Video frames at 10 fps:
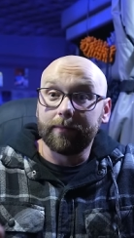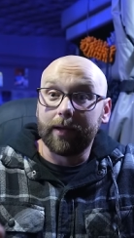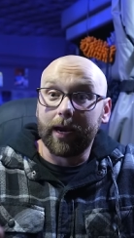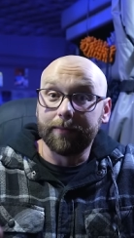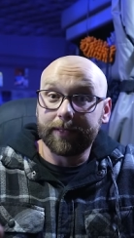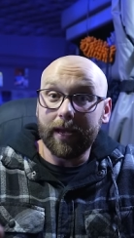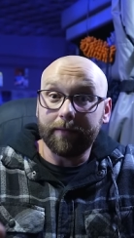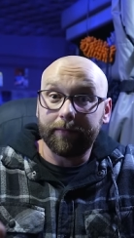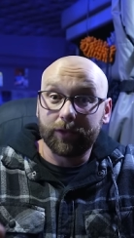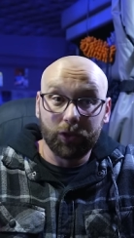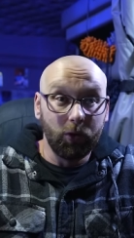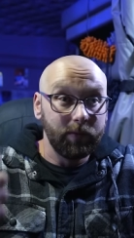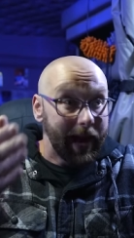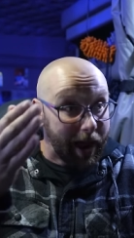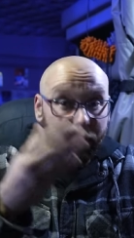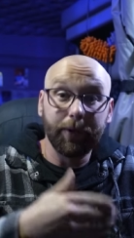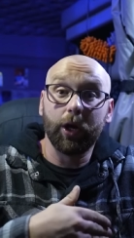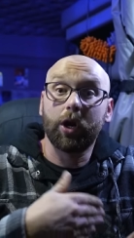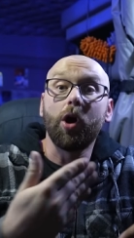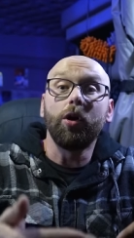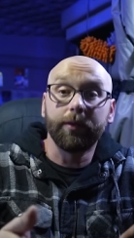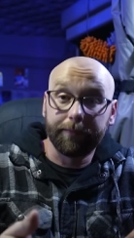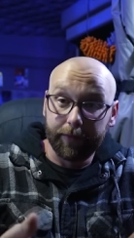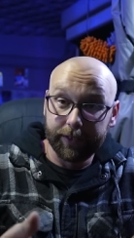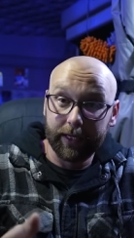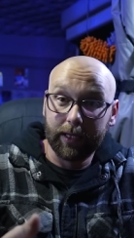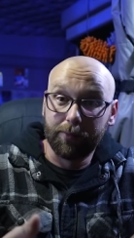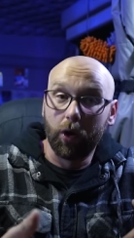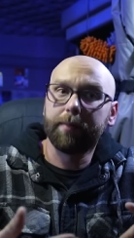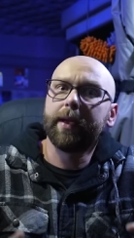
And I'm safe. So now I'm going to call them first thing in the morning,